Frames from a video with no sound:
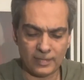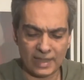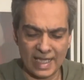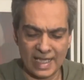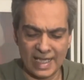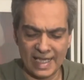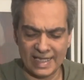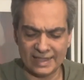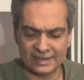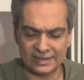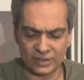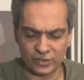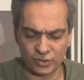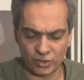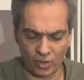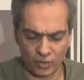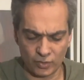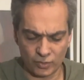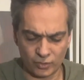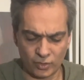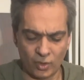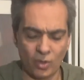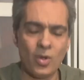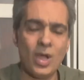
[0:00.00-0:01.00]
And it's
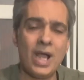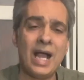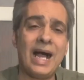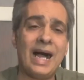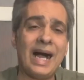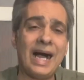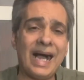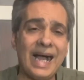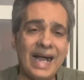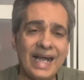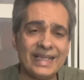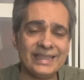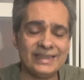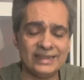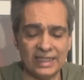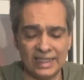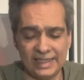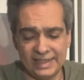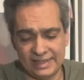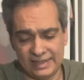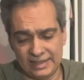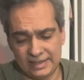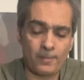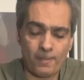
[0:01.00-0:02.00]
also, I
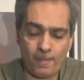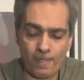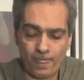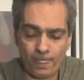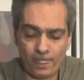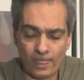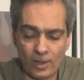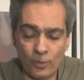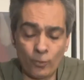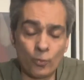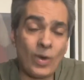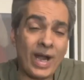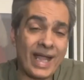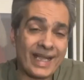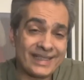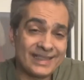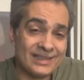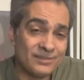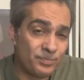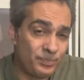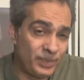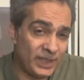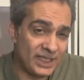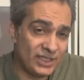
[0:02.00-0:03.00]
like rack
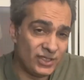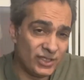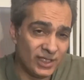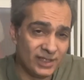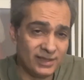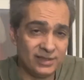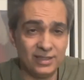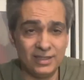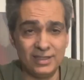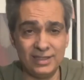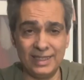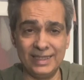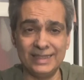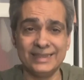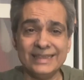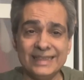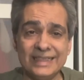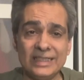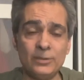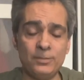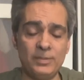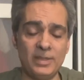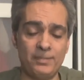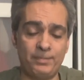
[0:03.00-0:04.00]
and pinion a
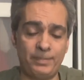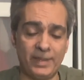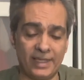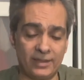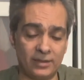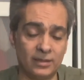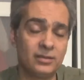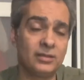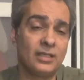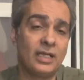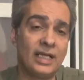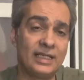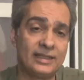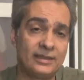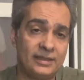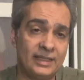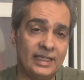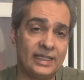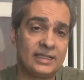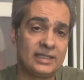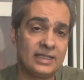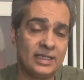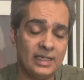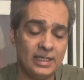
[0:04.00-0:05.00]
little bit better, I
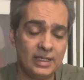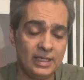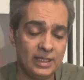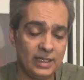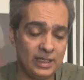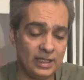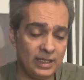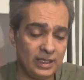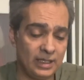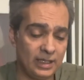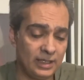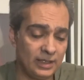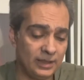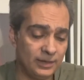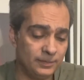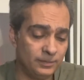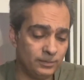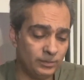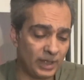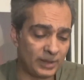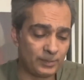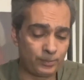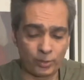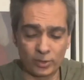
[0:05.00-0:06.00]
think, uh,
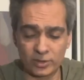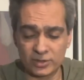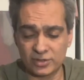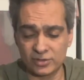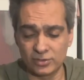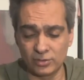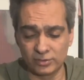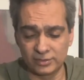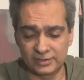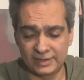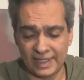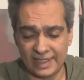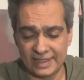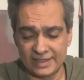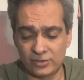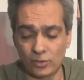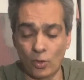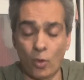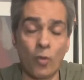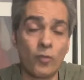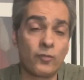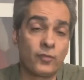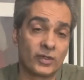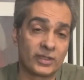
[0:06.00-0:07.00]
my personal taste
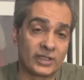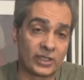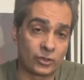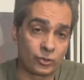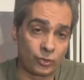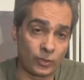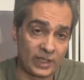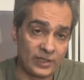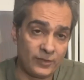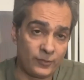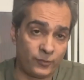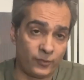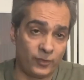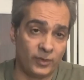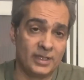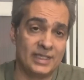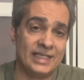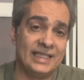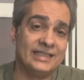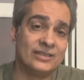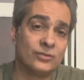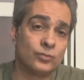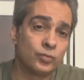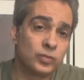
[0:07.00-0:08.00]
over the Crayford.
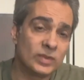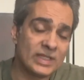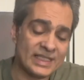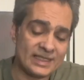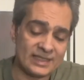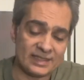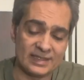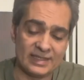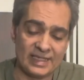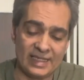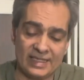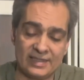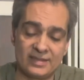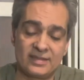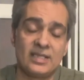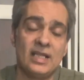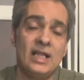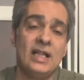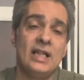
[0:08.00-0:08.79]
And the reason is